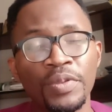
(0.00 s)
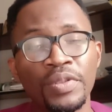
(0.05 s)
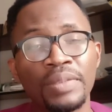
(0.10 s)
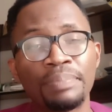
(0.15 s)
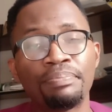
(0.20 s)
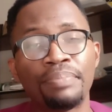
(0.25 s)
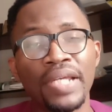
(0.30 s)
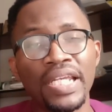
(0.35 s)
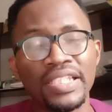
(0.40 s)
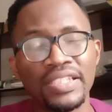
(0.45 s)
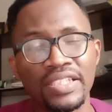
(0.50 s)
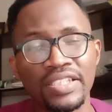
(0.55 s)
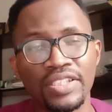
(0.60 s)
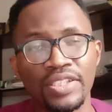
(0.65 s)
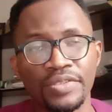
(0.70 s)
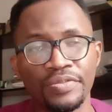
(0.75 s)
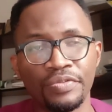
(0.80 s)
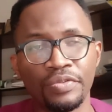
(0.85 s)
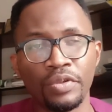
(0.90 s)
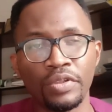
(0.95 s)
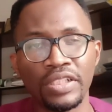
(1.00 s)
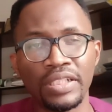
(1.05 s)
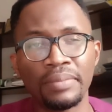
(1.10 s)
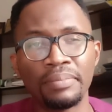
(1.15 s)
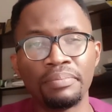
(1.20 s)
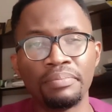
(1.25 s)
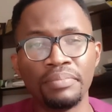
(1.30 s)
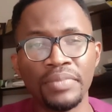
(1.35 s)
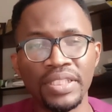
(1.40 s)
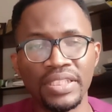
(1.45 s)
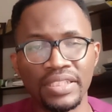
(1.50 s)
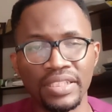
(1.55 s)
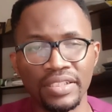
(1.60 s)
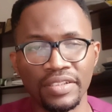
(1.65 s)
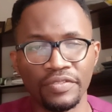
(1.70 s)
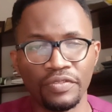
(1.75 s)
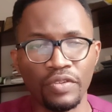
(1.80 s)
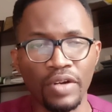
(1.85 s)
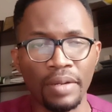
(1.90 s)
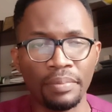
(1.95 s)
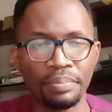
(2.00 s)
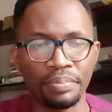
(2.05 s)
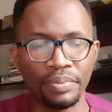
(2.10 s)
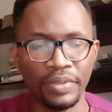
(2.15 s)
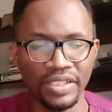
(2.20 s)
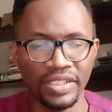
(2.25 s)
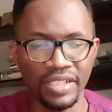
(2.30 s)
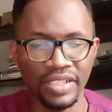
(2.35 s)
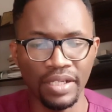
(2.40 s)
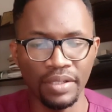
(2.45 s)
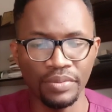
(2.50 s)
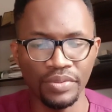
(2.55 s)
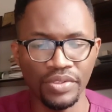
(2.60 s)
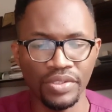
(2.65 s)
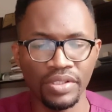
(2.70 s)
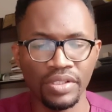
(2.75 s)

basis for the meeting for appraisals.